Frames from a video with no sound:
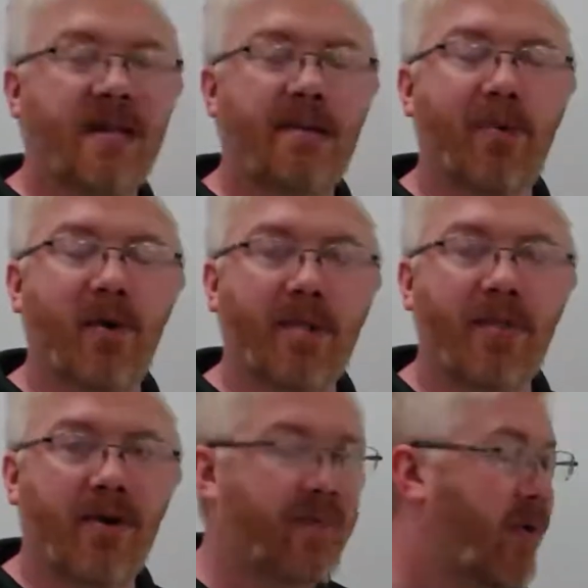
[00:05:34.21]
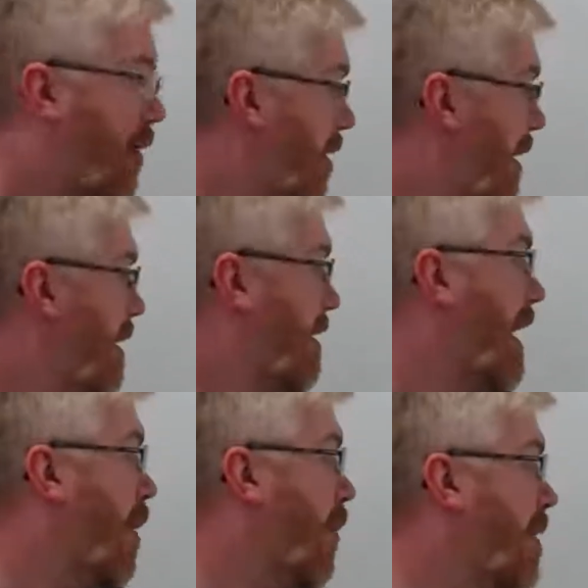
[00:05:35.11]
and boiling point of water,
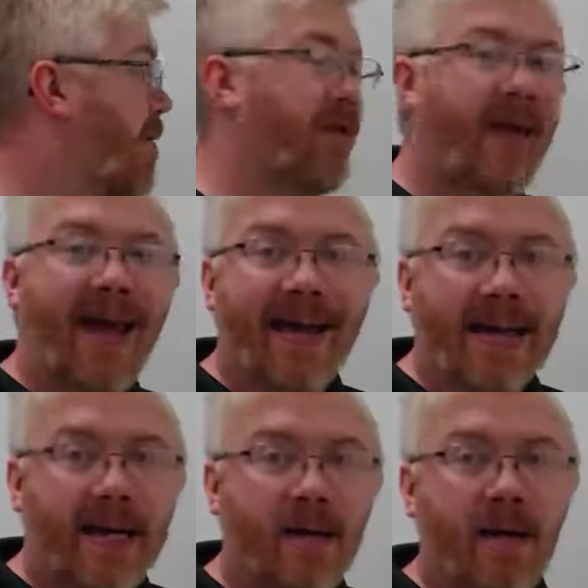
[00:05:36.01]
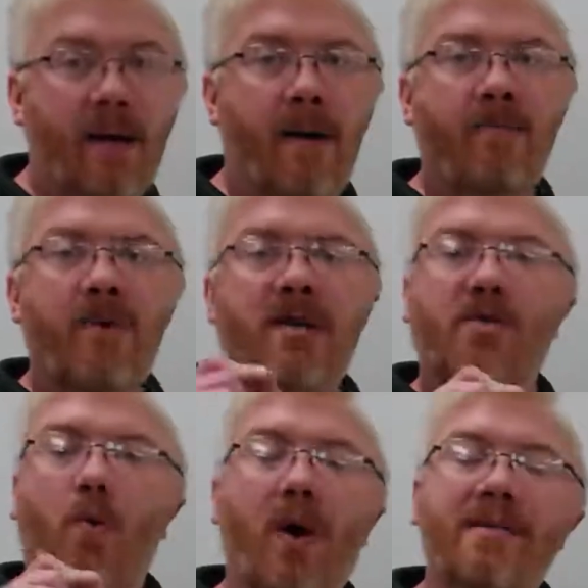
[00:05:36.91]
not 180.
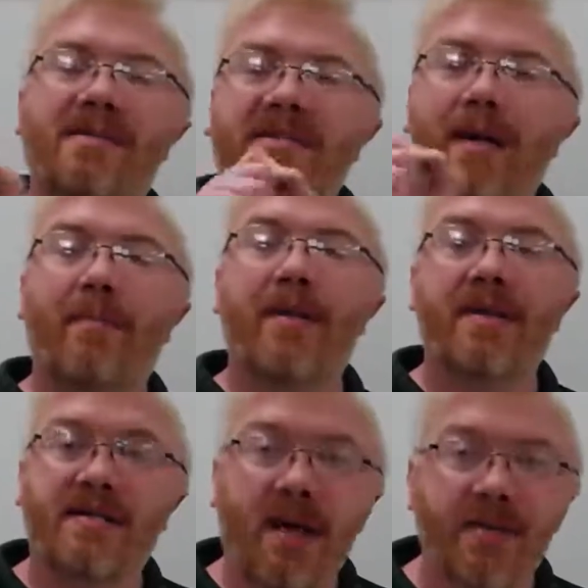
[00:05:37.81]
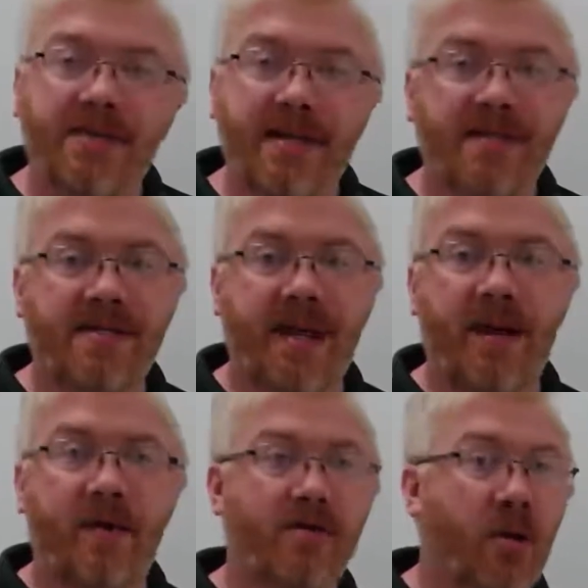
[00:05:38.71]
So one step on the Celsius
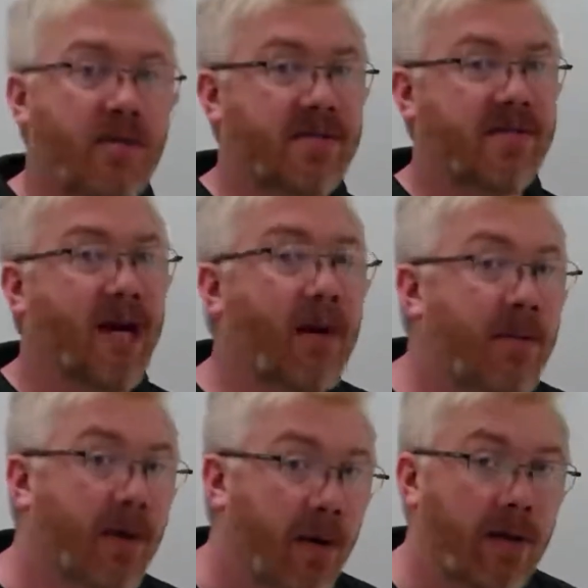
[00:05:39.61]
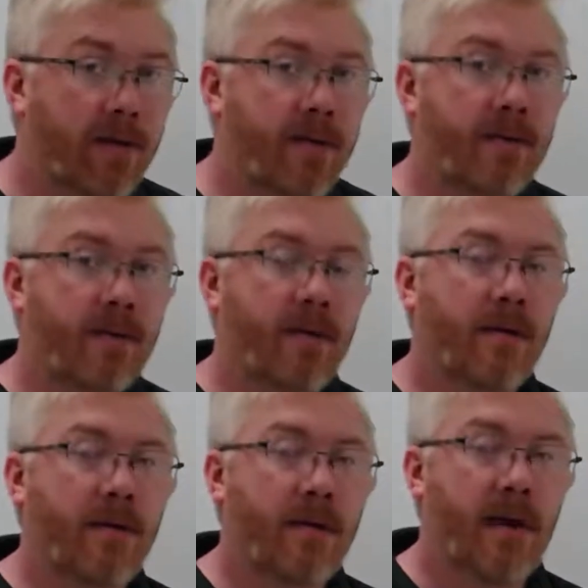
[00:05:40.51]
scale is almost double
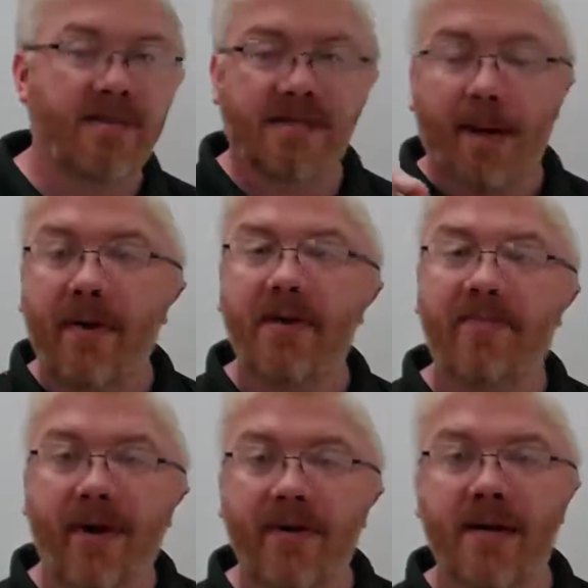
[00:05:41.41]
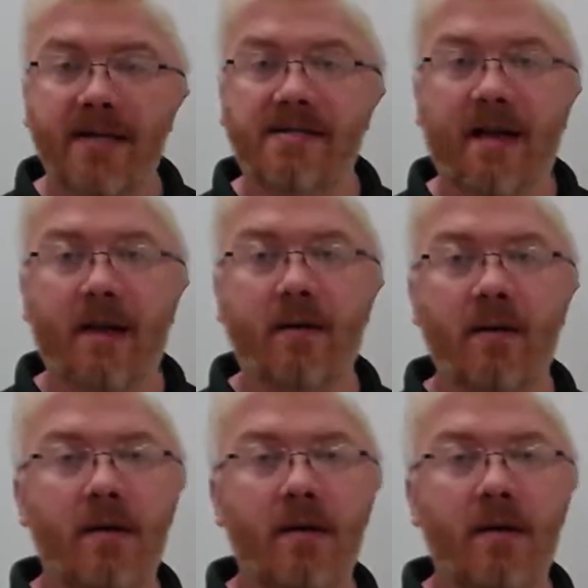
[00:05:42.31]
a step on the Fahrenheit scale.